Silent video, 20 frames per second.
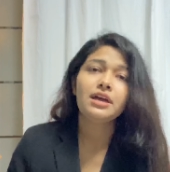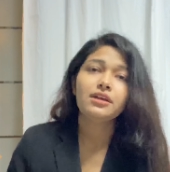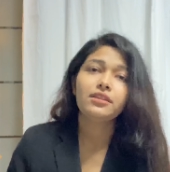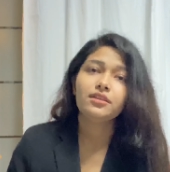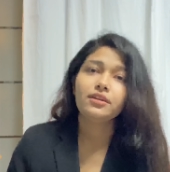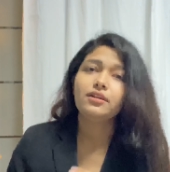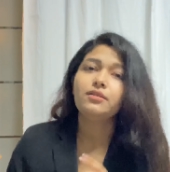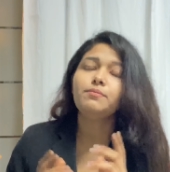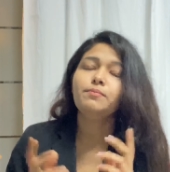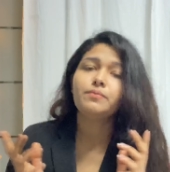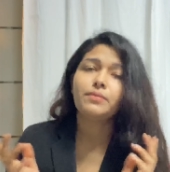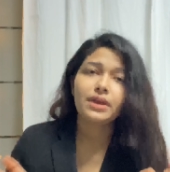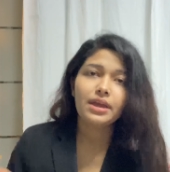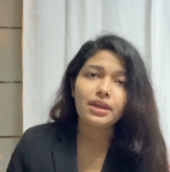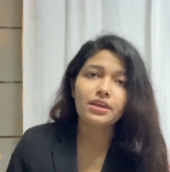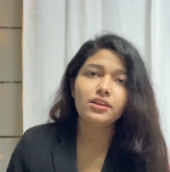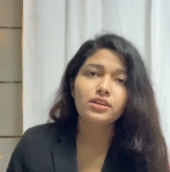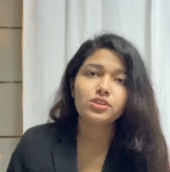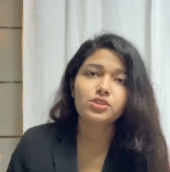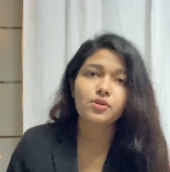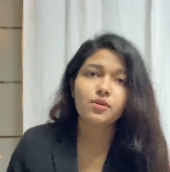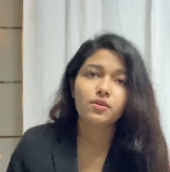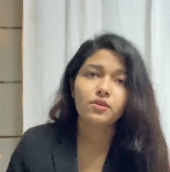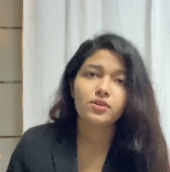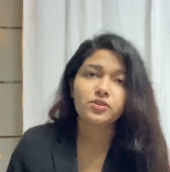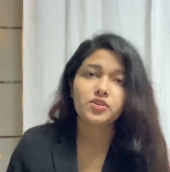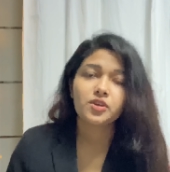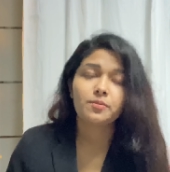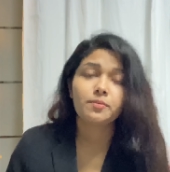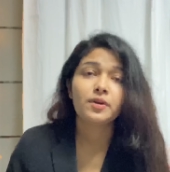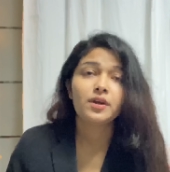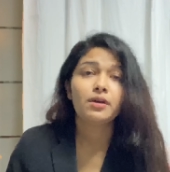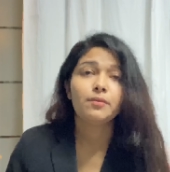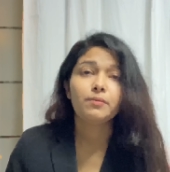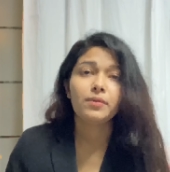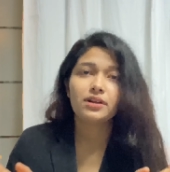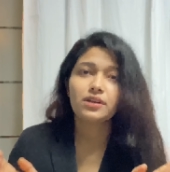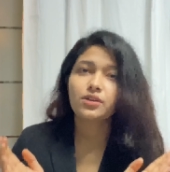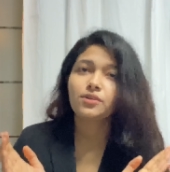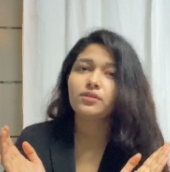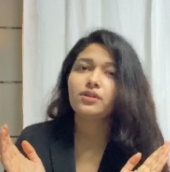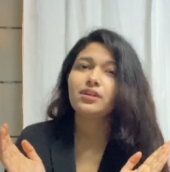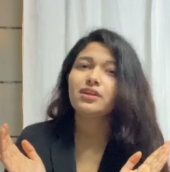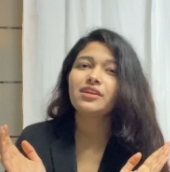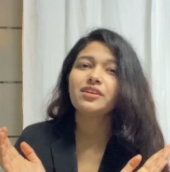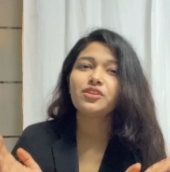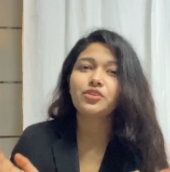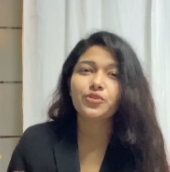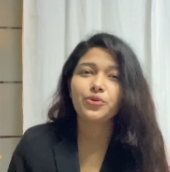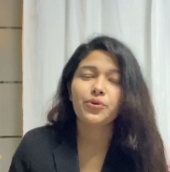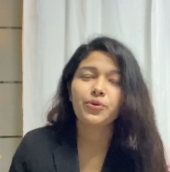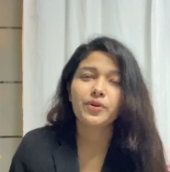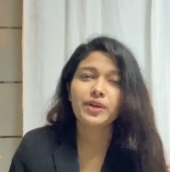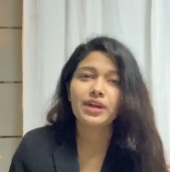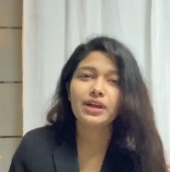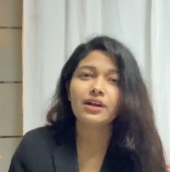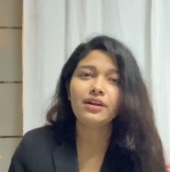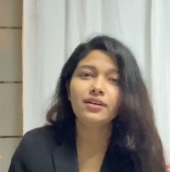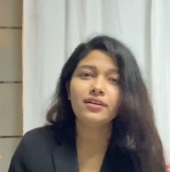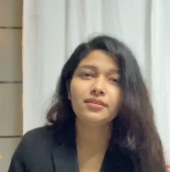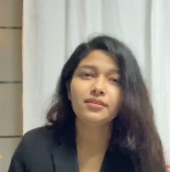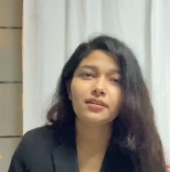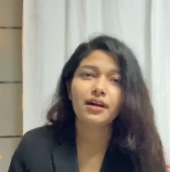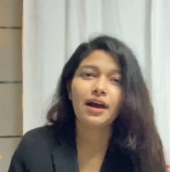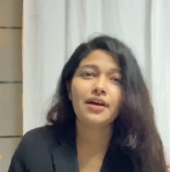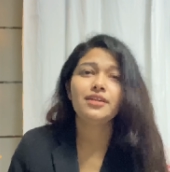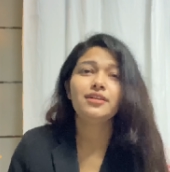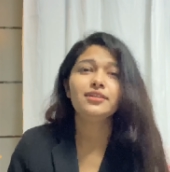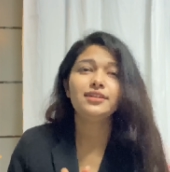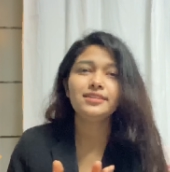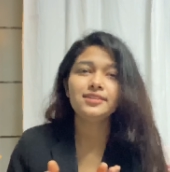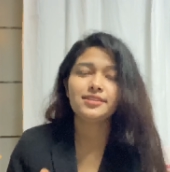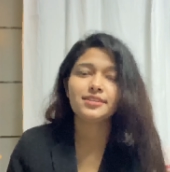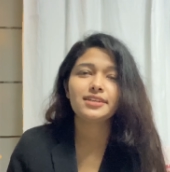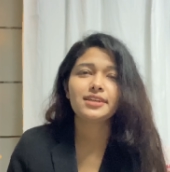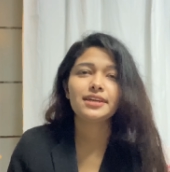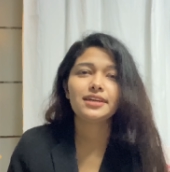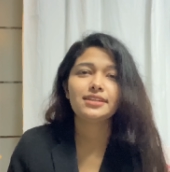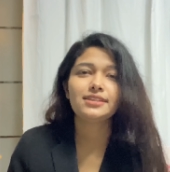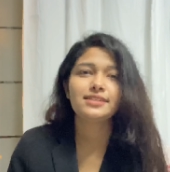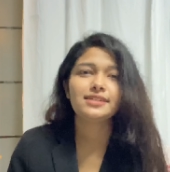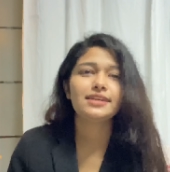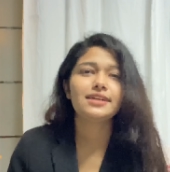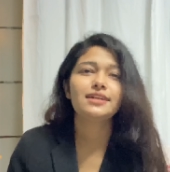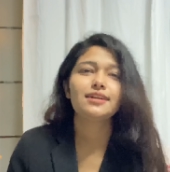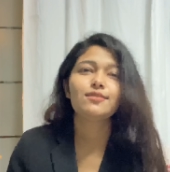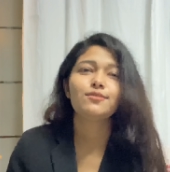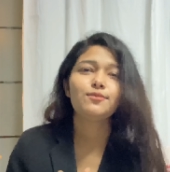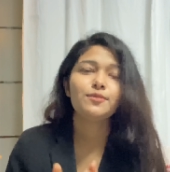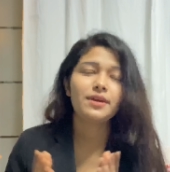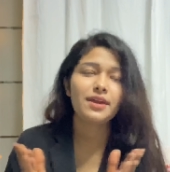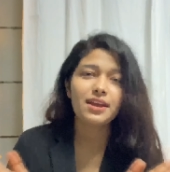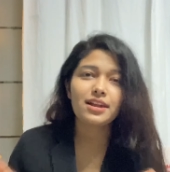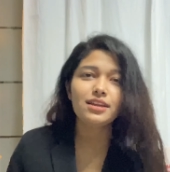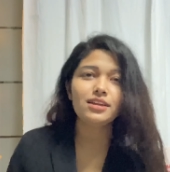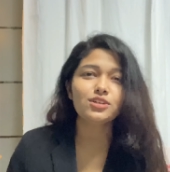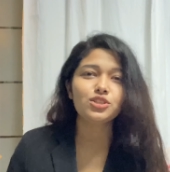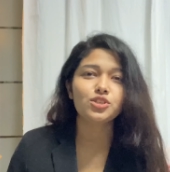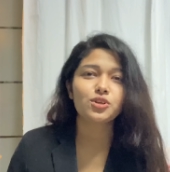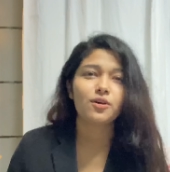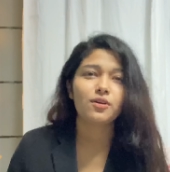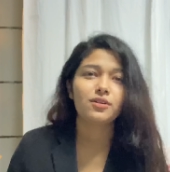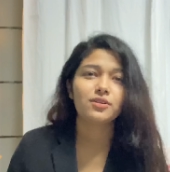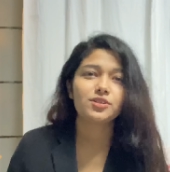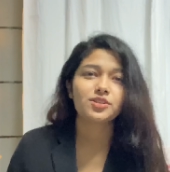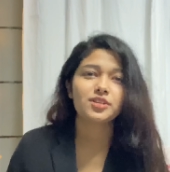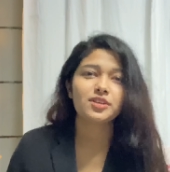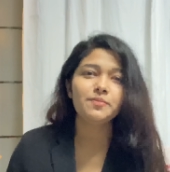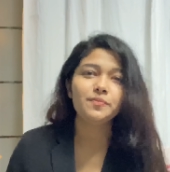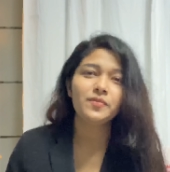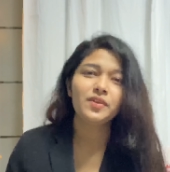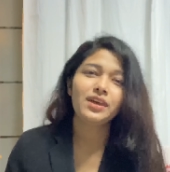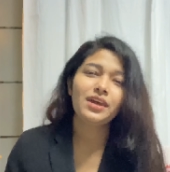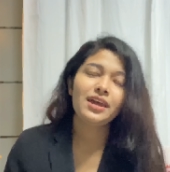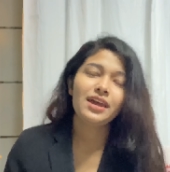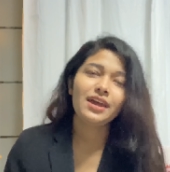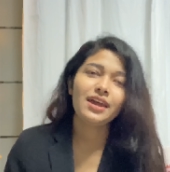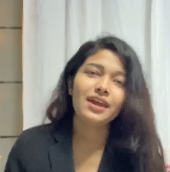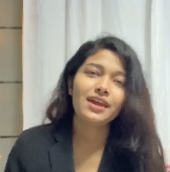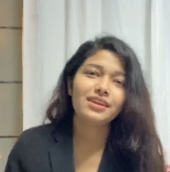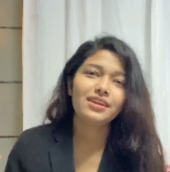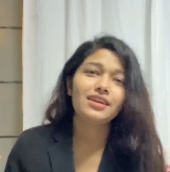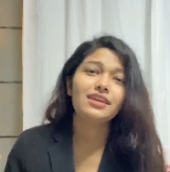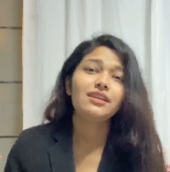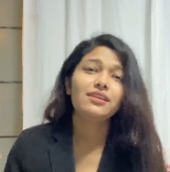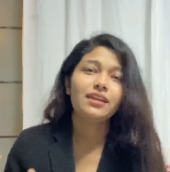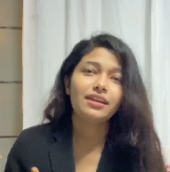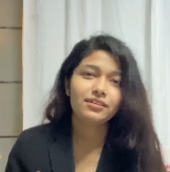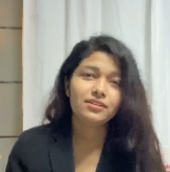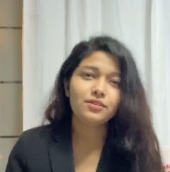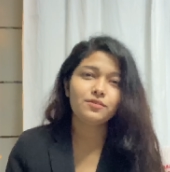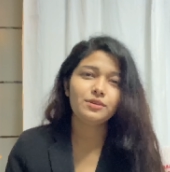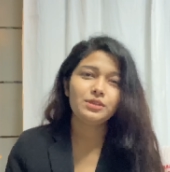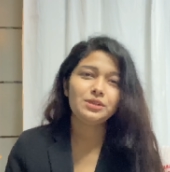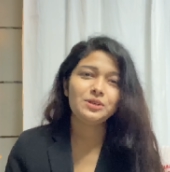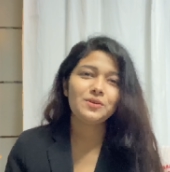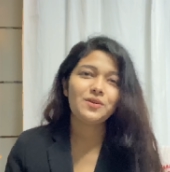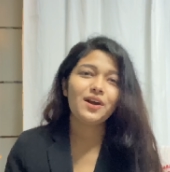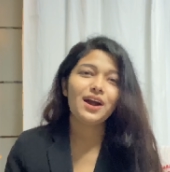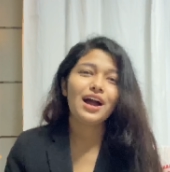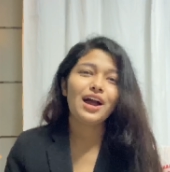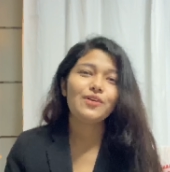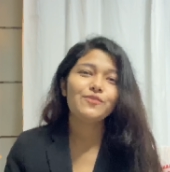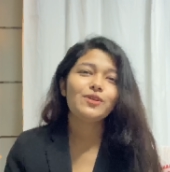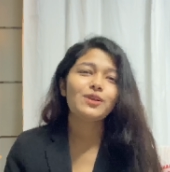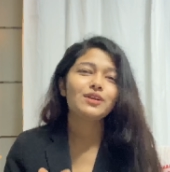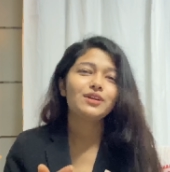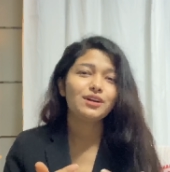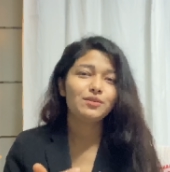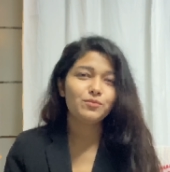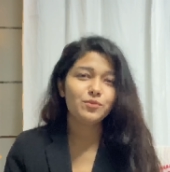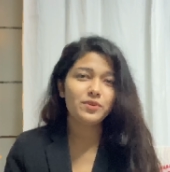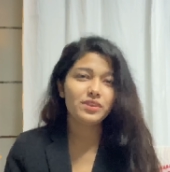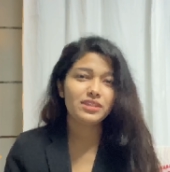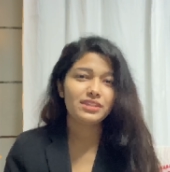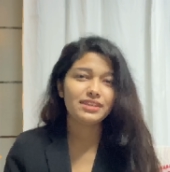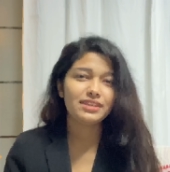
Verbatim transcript: there are many scholarships particularly in korea other than GKS, there are various scholarship and in later video, I will come with